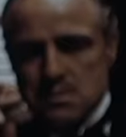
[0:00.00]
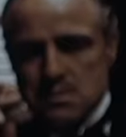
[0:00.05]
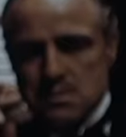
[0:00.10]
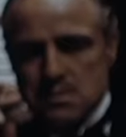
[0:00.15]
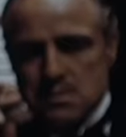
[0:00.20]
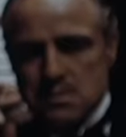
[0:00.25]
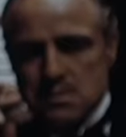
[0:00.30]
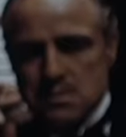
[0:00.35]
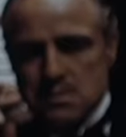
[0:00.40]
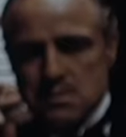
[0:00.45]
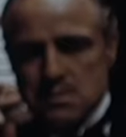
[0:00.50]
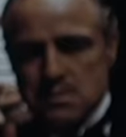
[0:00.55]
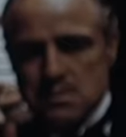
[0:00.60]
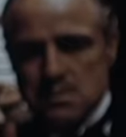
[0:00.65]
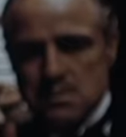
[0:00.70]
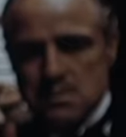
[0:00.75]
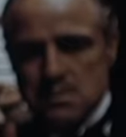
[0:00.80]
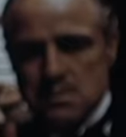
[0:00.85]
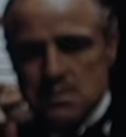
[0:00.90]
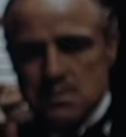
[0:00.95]

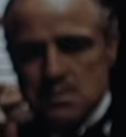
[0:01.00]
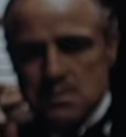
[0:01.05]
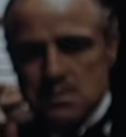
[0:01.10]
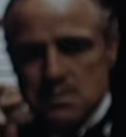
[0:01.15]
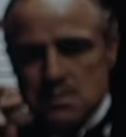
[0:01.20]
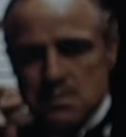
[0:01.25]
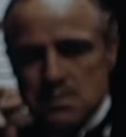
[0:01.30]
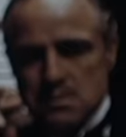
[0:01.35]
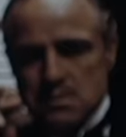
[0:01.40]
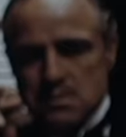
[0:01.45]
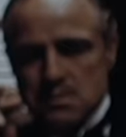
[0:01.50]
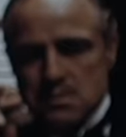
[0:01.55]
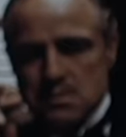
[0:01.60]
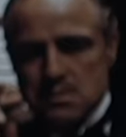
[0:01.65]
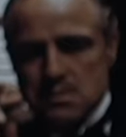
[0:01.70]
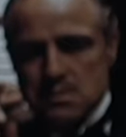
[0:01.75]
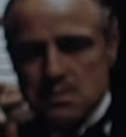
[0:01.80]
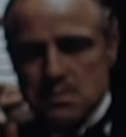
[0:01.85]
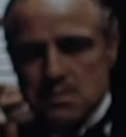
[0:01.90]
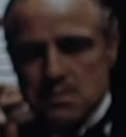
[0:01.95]

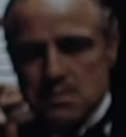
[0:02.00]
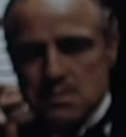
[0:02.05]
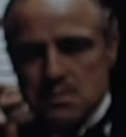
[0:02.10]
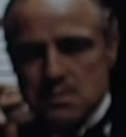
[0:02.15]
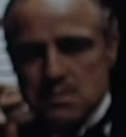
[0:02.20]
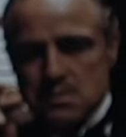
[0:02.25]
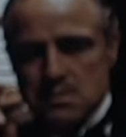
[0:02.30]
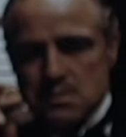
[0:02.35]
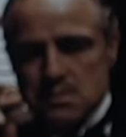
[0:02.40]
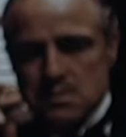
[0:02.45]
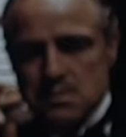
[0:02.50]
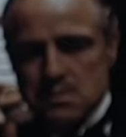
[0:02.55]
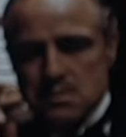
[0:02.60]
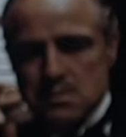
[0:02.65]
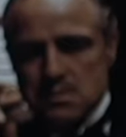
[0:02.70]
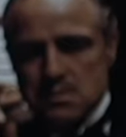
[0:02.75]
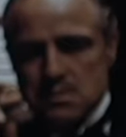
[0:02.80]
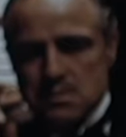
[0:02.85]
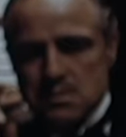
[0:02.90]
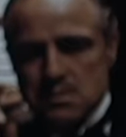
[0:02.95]

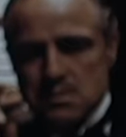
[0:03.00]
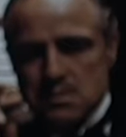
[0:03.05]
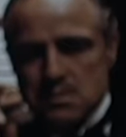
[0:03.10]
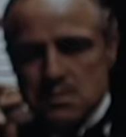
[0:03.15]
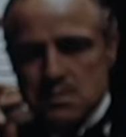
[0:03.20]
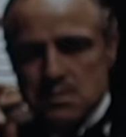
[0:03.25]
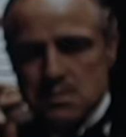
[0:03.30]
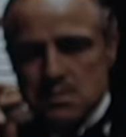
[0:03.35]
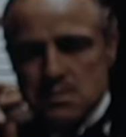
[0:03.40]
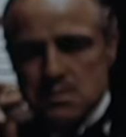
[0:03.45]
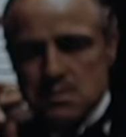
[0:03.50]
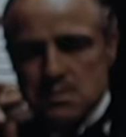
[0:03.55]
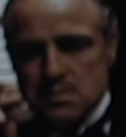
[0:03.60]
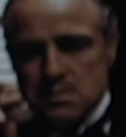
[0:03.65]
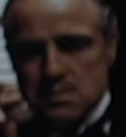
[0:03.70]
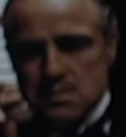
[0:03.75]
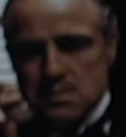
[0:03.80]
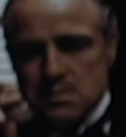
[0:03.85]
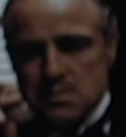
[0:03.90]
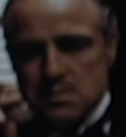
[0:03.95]

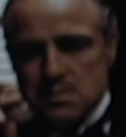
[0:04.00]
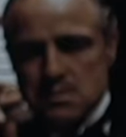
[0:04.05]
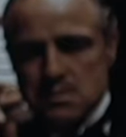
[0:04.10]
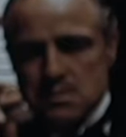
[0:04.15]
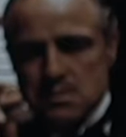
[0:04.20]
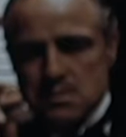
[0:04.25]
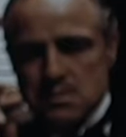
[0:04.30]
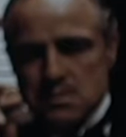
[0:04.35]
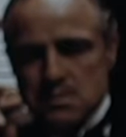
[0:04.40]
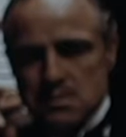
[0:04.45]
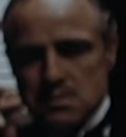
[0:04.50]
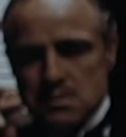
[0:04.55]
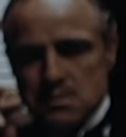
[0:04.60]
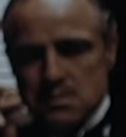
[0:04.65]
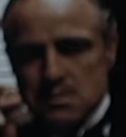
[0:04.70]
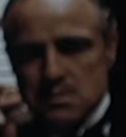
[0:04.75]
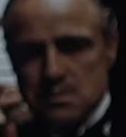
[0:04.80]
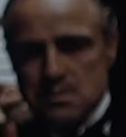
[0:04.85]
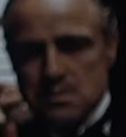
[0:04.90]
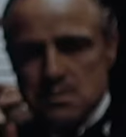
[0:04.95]

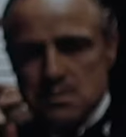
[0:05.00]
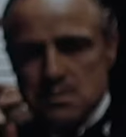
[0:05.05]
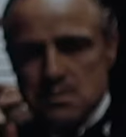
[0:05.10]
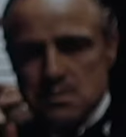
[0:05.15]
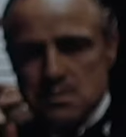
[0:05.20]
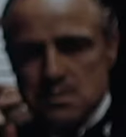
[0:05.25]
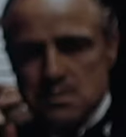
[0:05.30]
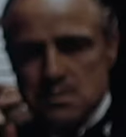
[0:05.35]
The person shown says nothing.